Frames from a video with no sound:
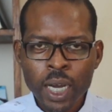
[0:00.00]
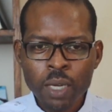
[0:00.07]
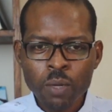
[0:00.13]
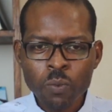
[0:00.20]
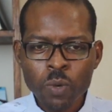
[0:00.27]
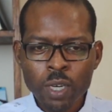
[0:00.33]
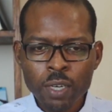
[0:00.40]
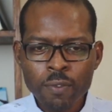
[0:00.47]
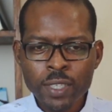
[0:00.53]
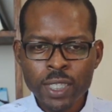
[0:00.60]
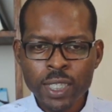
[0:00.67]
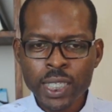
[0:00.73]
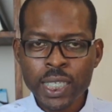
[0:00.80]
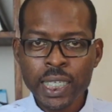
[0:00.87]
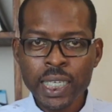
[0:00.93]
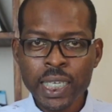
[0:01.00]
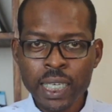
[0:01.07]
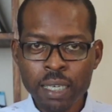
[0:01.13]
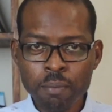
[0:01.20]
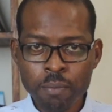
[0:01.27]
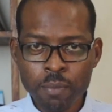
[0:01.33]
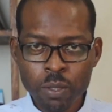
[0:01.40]
And one of his
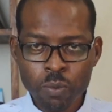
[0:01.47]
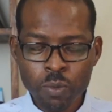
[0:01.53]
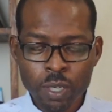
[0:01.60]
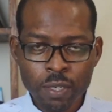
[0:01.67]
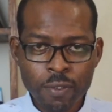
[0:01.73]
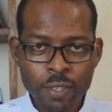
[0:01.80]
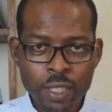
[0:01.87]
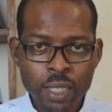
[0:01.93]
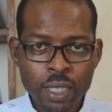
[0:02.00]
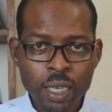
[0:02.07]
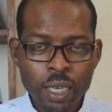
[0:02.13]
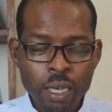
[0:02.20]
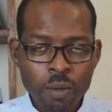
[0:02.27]
claims, one of his,